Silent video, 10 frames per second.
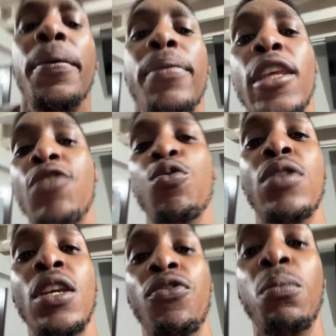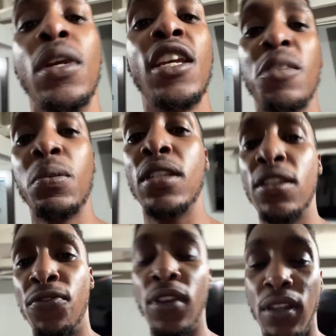This routine for me is
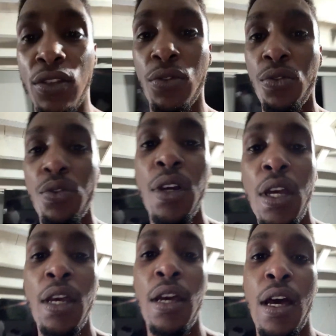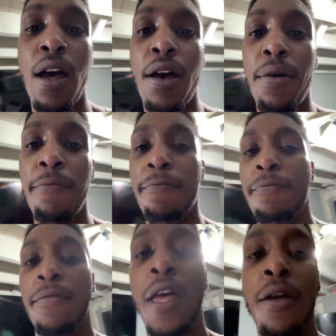specific to
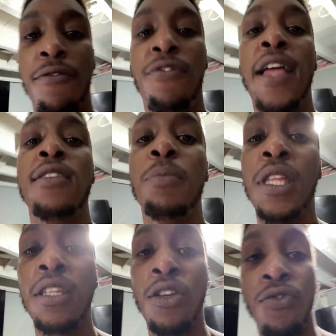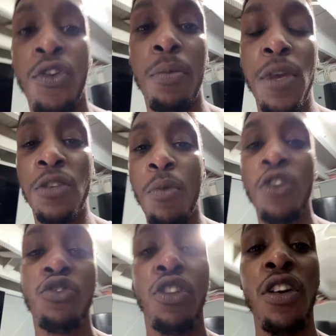flexibility for mixed
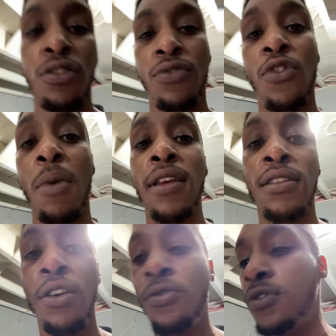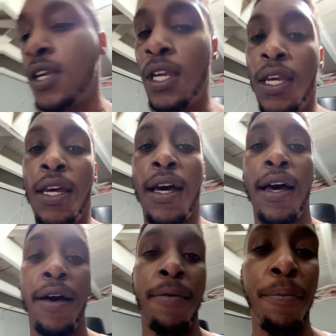martial arts for myself,
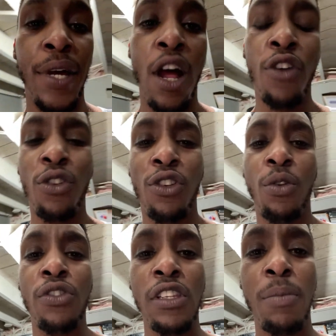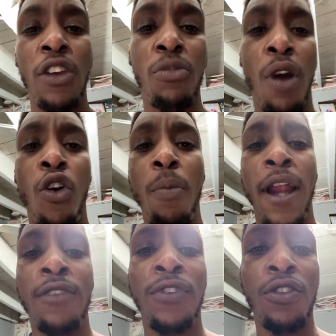but I also do it just to make sure my whole
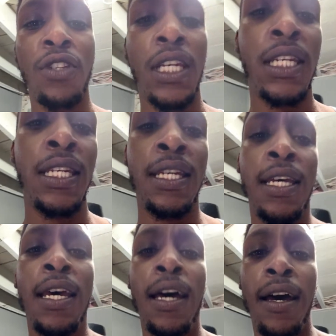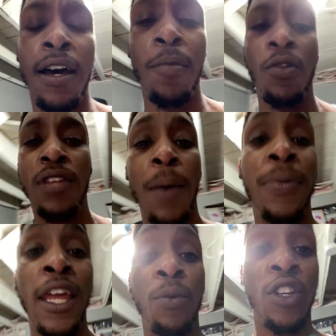body feels good. On top of
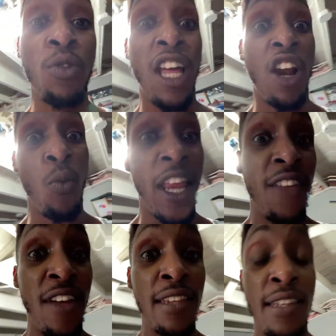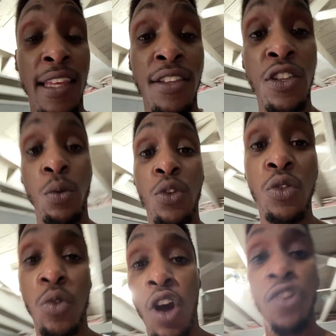that, we do got our weighty vests in, so we'll
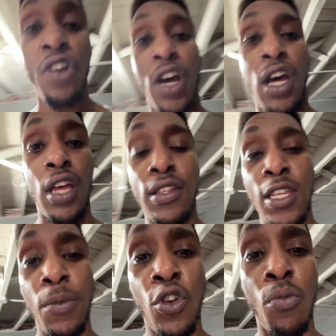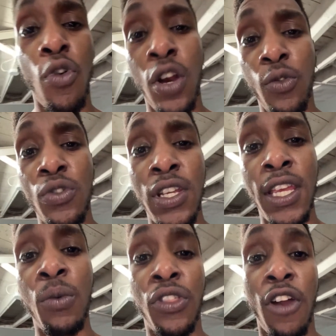do our typical morning routine
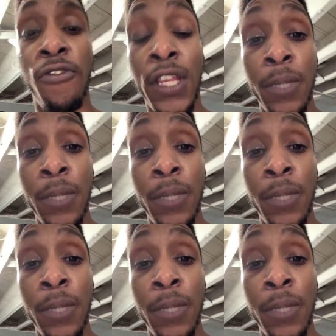with our 50